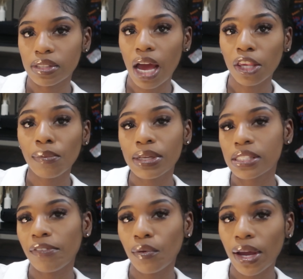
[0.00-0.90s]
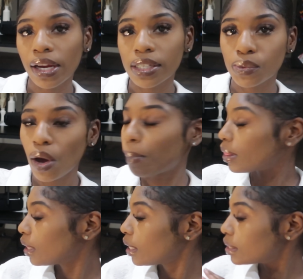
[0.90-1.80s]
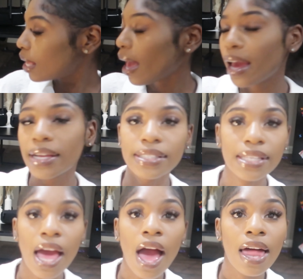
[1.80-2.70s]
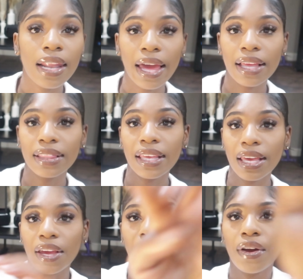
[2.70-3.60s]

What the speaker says: documents of it right here as well. But this has like the